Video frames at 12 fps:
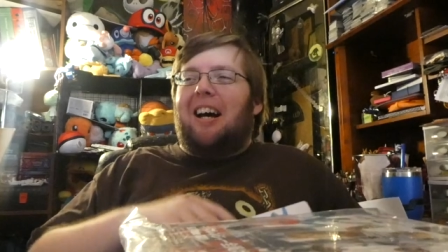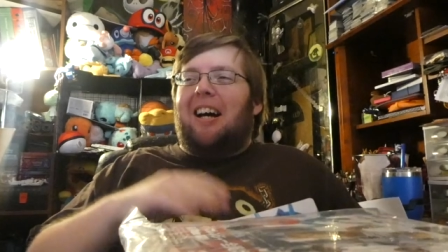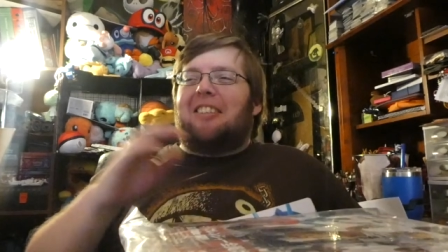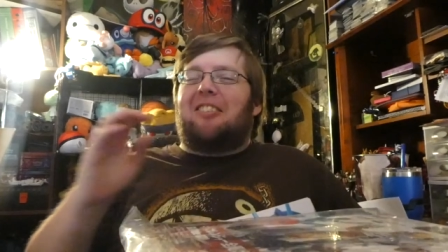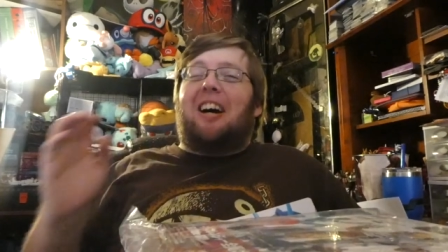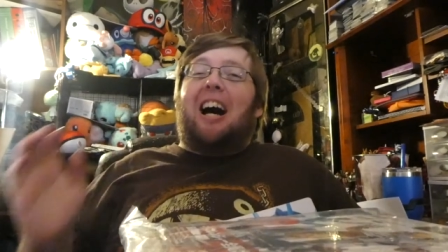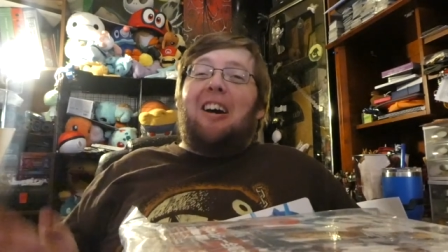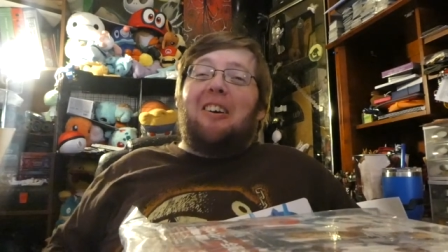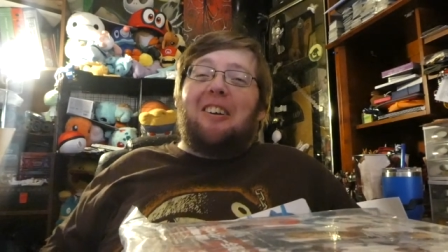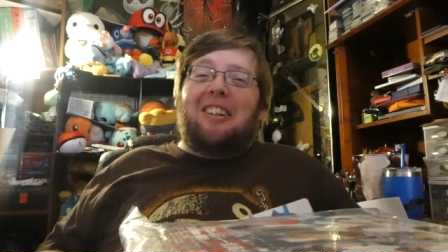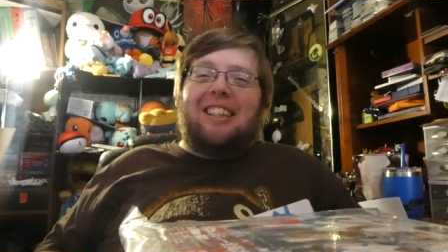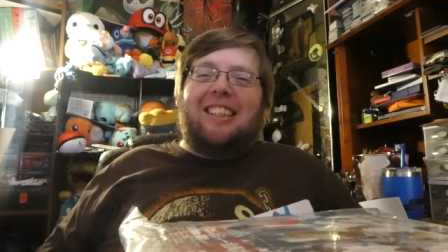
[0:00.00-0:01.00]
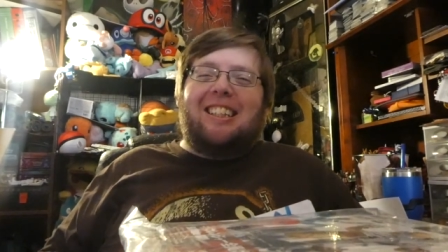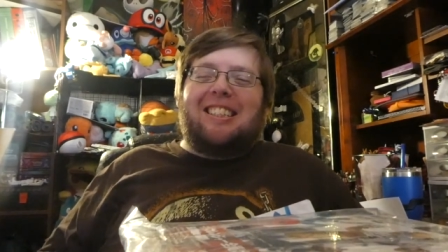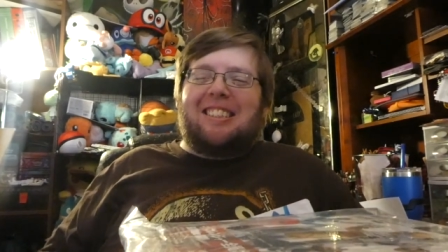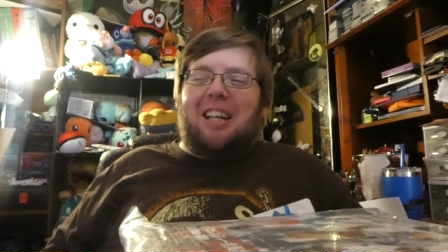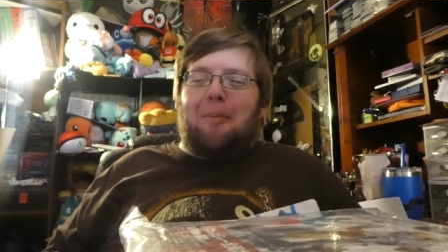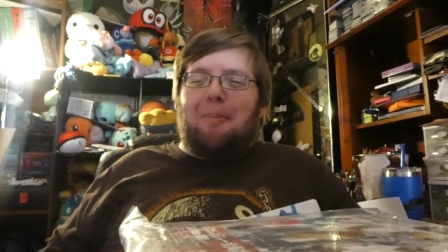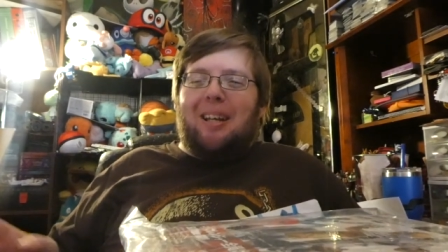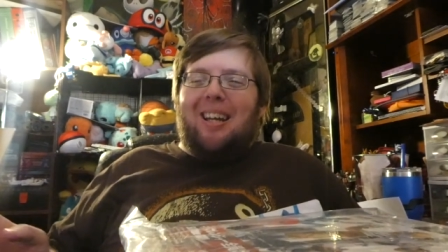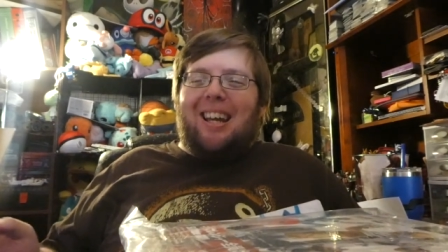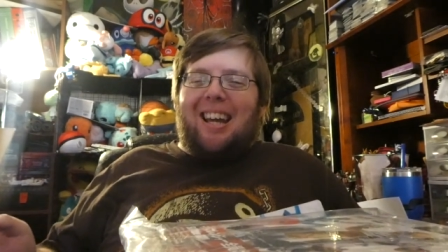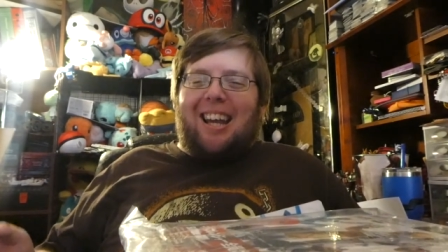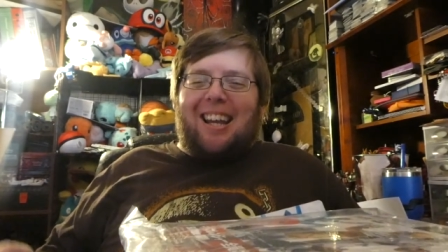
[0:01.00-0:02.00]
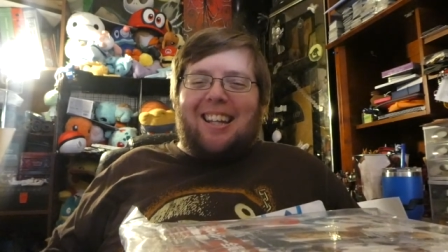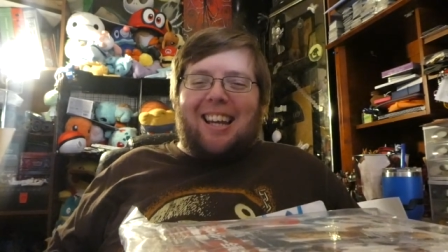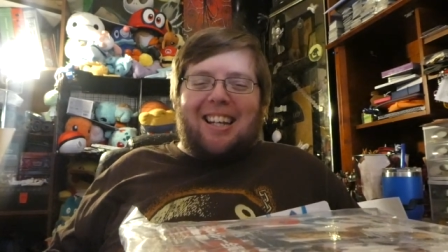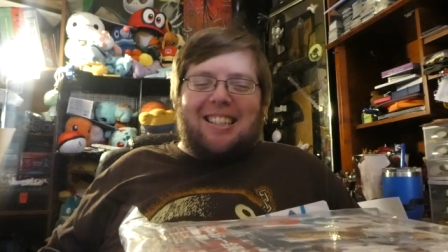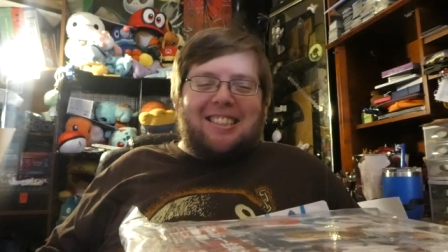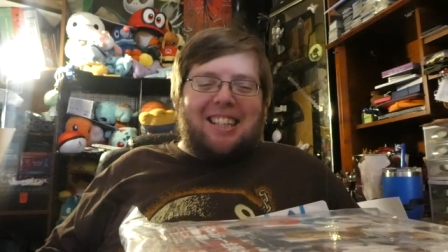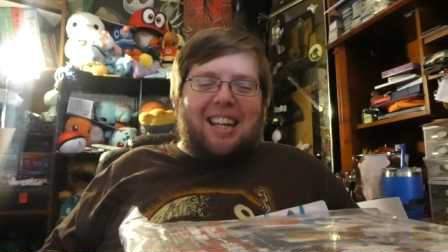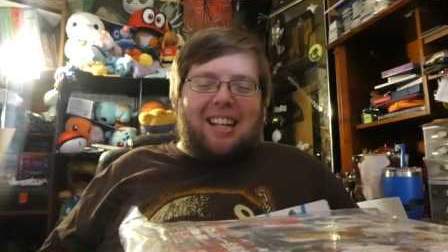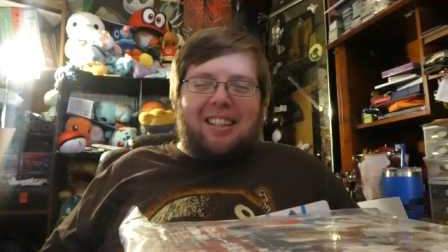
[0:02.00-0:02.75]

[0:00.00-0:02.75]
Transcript: Uh, so I will clean this up, and that is that.